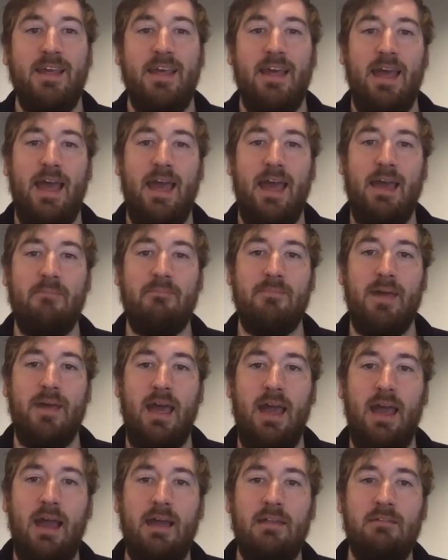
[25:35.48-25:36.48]
And
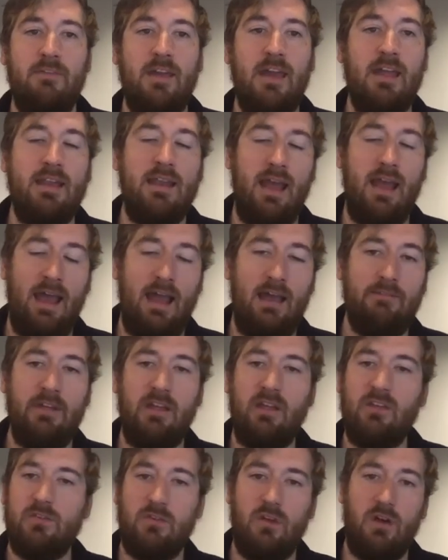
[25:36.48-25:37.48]
then
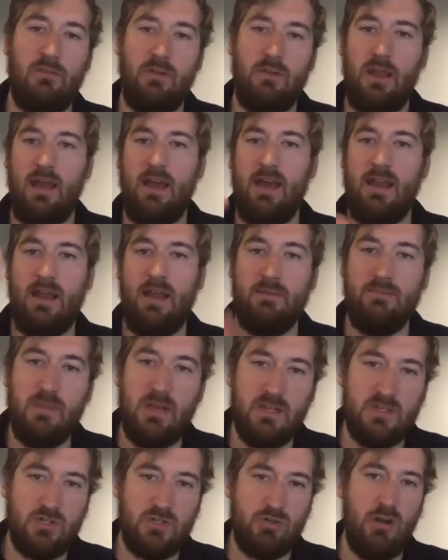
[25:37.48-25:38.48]
having sort of an
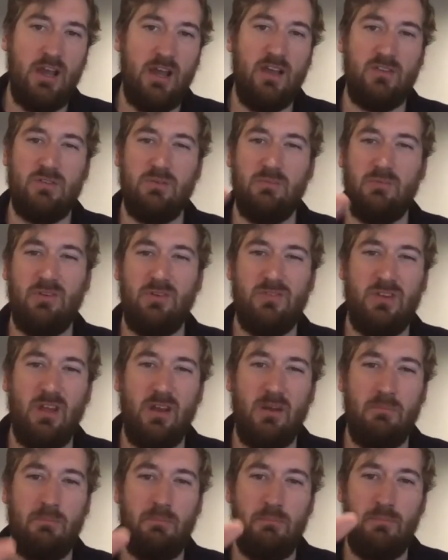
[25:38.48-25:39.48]
administrator, someone who's
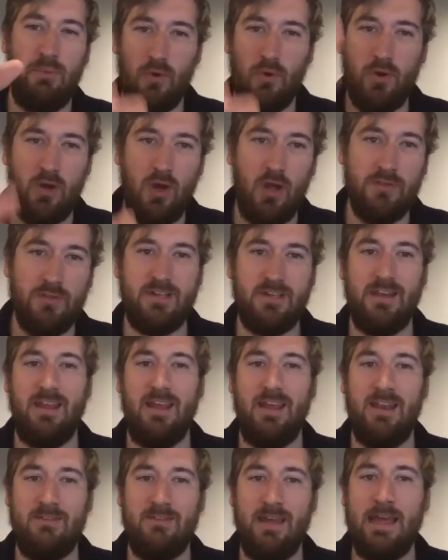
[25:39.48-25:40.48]
going to put content
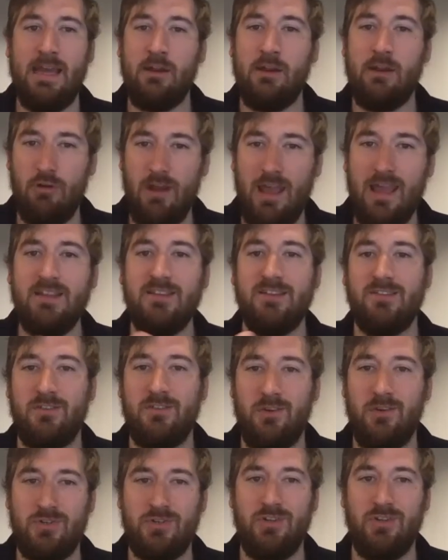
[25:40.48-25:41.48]
in there, create
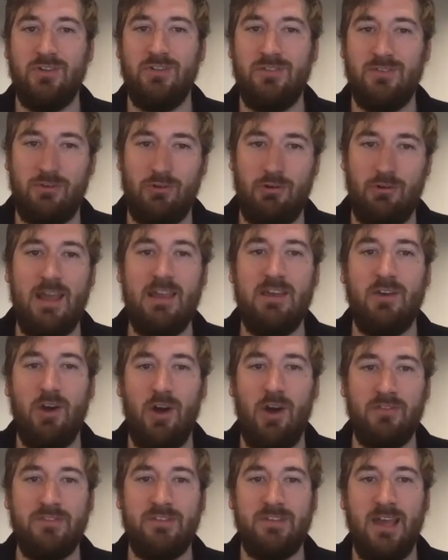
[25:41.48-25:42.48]
discussions, create
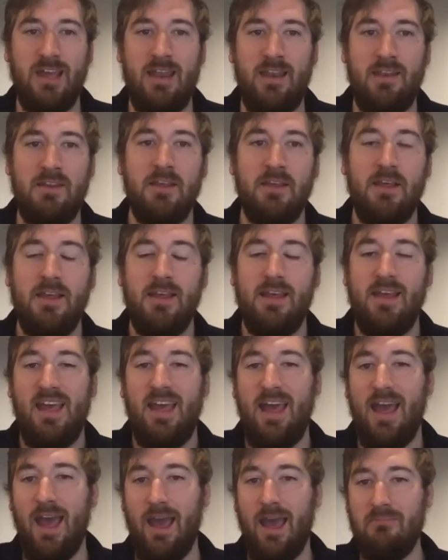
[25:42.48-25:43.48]
content.
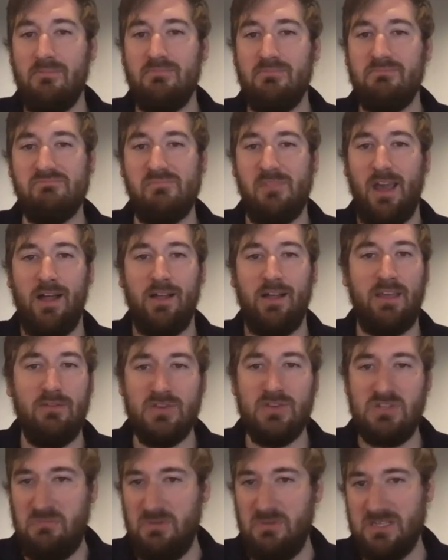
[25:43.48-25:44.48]
And I'll give you
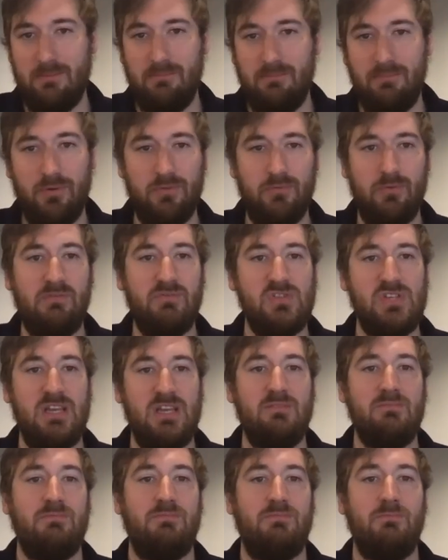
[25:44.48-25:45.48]
some examples we've
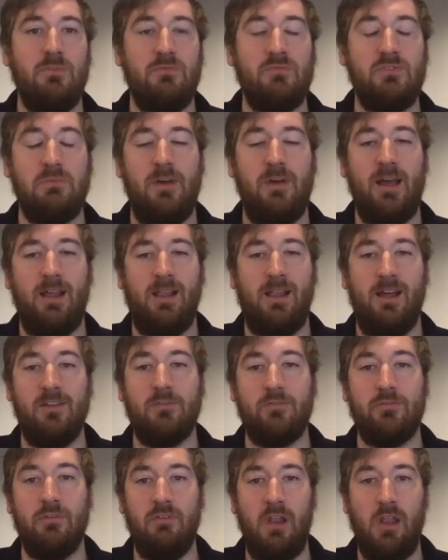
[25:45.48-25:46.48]
seen with some of our
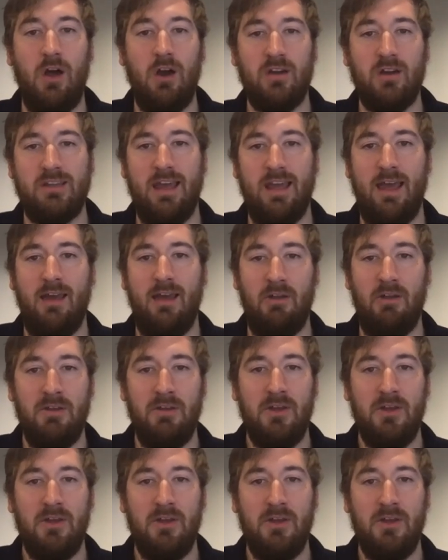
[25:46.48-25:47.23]
clients through the lockdown.